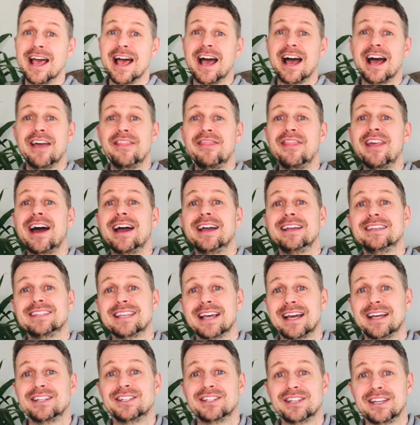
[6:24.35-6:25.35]
and that is
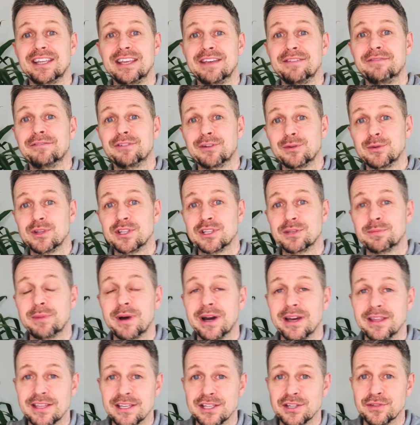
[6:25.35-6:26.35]
actually influenced
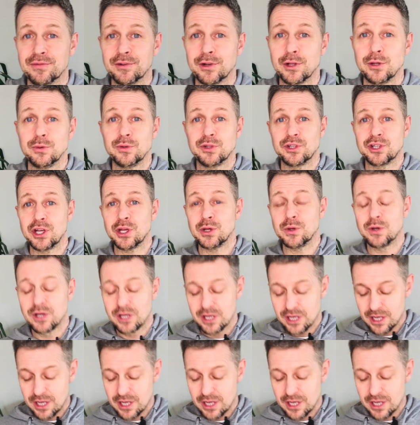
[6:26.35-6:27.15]
by this flute too,